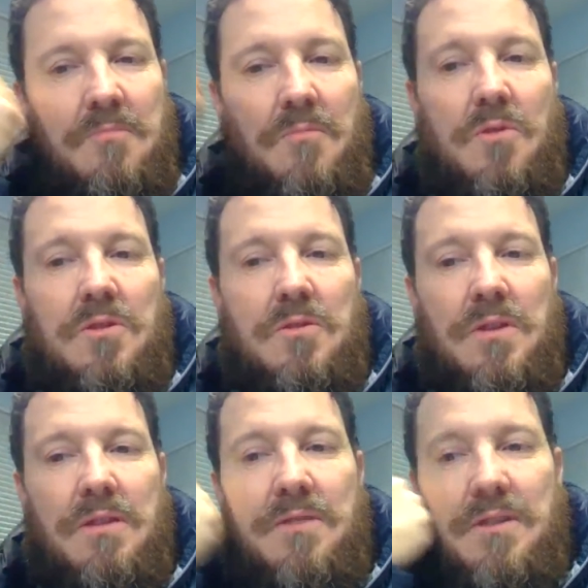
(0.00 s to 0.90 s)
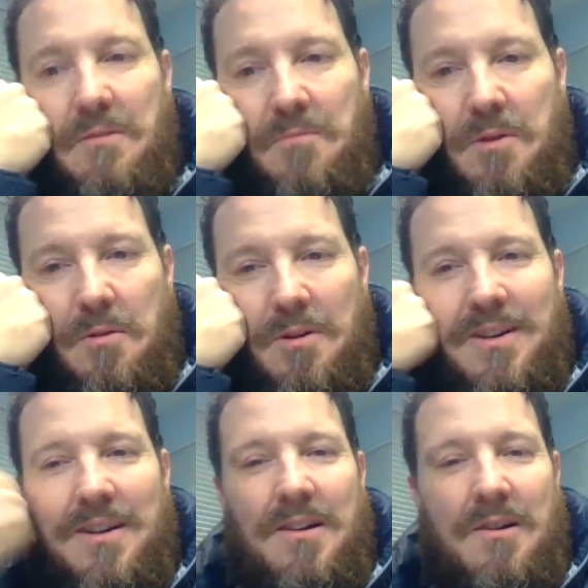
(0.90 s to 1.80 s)
more so even than we were
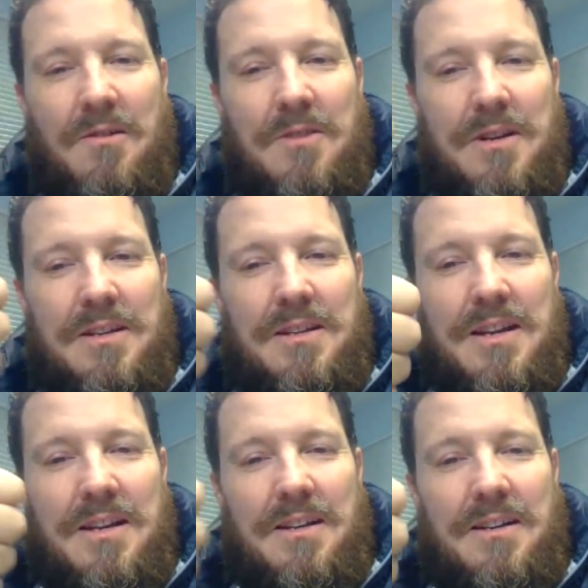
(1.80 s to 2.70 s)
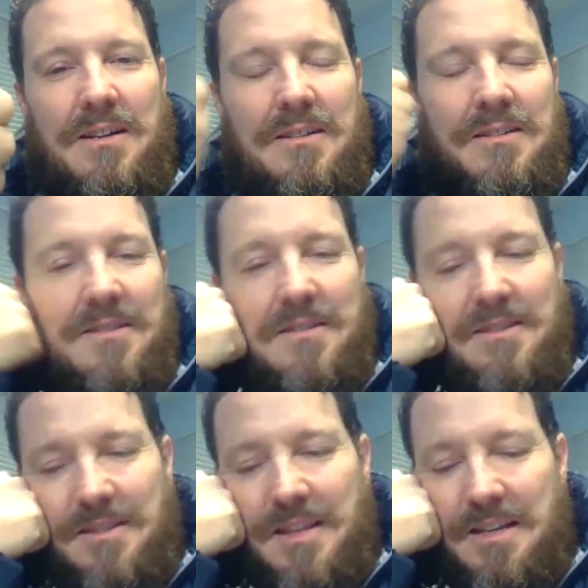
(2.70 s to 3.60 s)
already
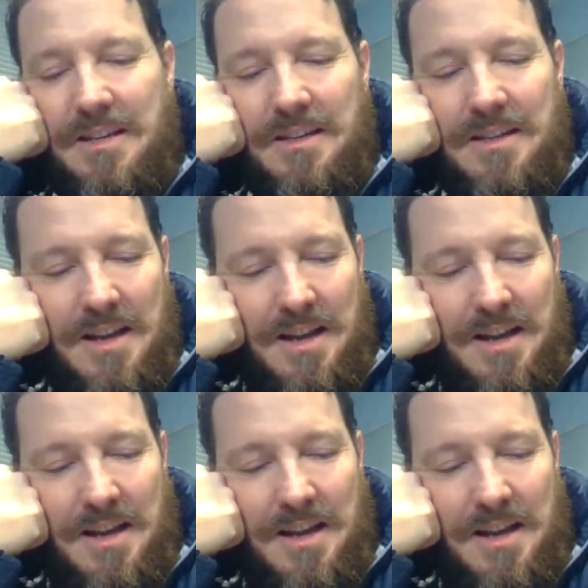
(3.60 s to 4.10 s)
thinking.